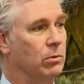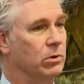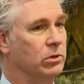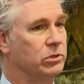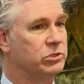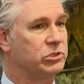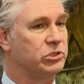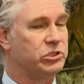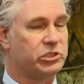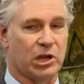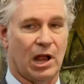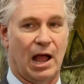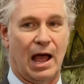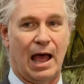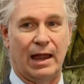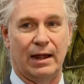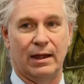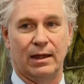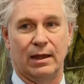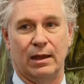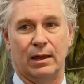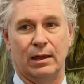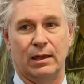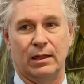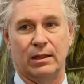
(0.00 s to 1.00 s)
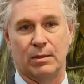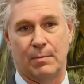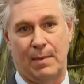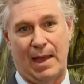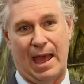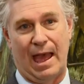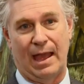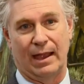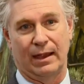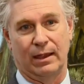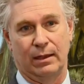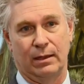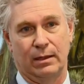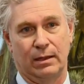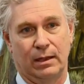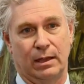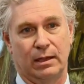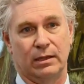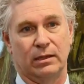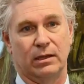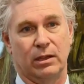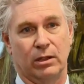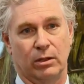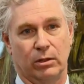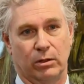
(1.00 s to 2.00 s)
was shot in the back
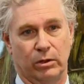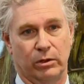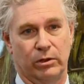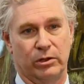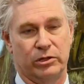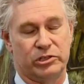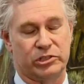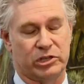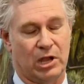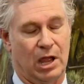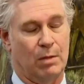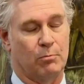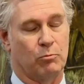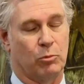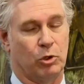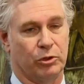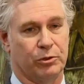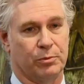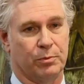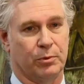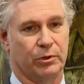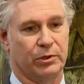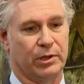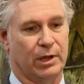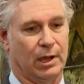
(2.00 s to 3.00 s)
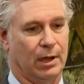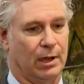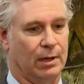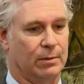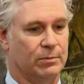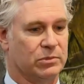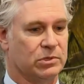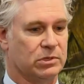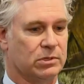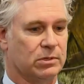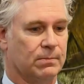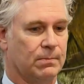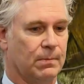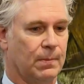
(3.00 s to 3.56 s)
and killed, shot multiple times.